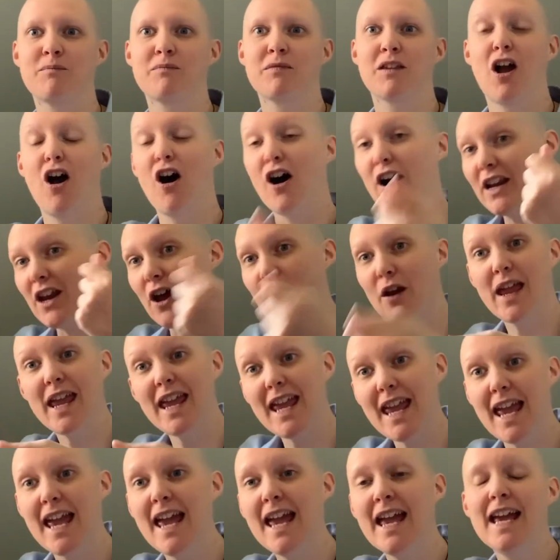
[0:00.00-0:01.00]
I know
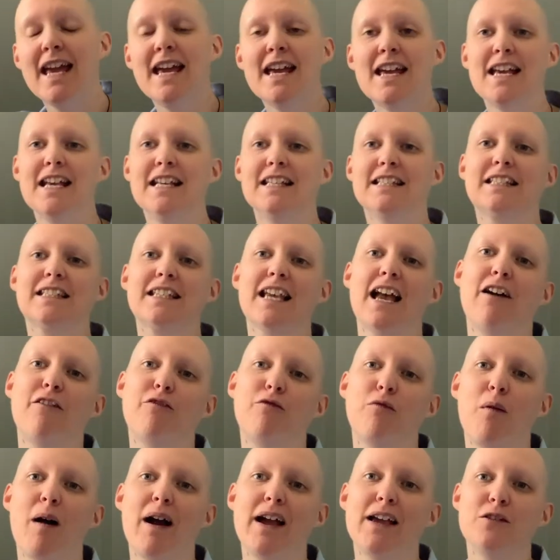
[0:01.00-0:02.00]
here in South
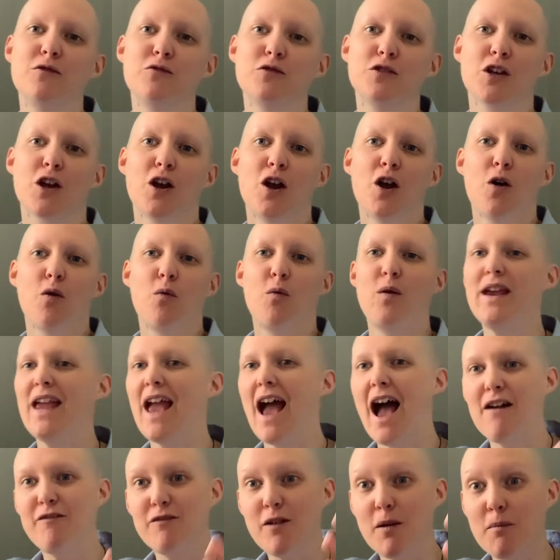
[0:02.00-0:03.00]
Wales, we
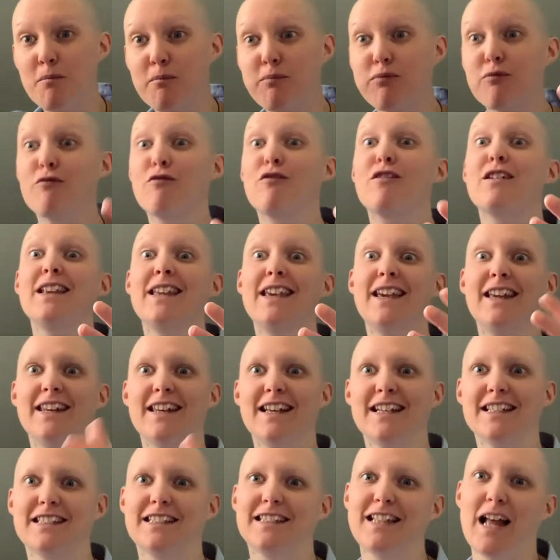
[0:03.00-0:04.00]
have a brilliant
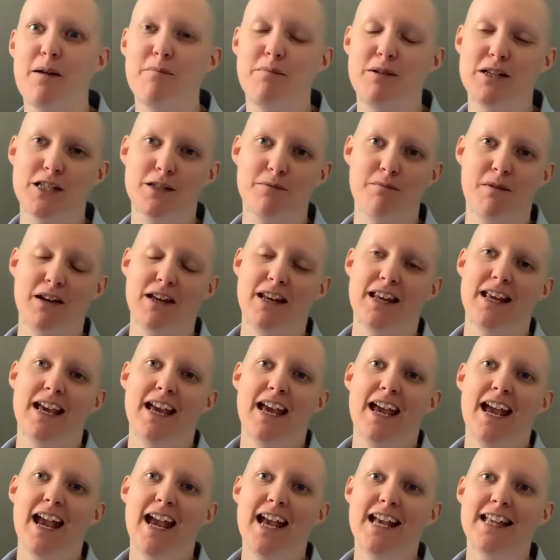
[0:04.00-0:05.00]
establishment
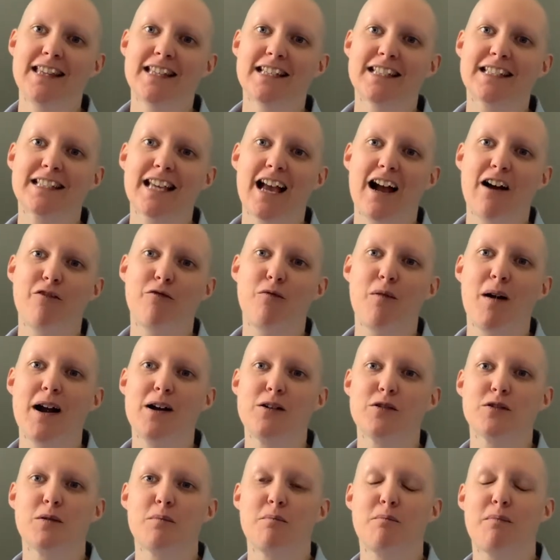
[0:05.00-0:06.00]
in the South
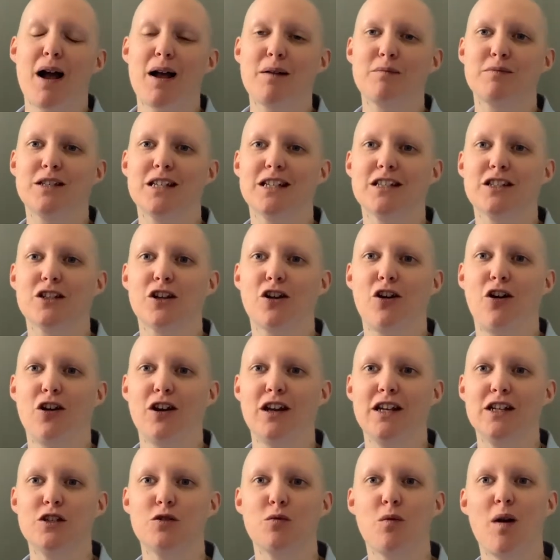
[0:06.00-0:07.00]
Wales Baptist
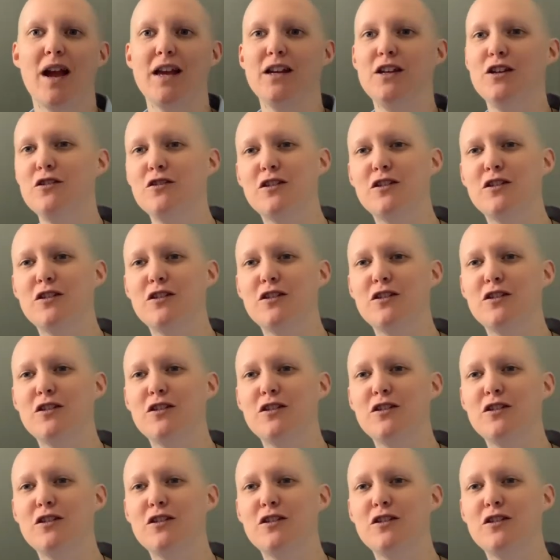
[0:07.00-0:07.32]
College, where you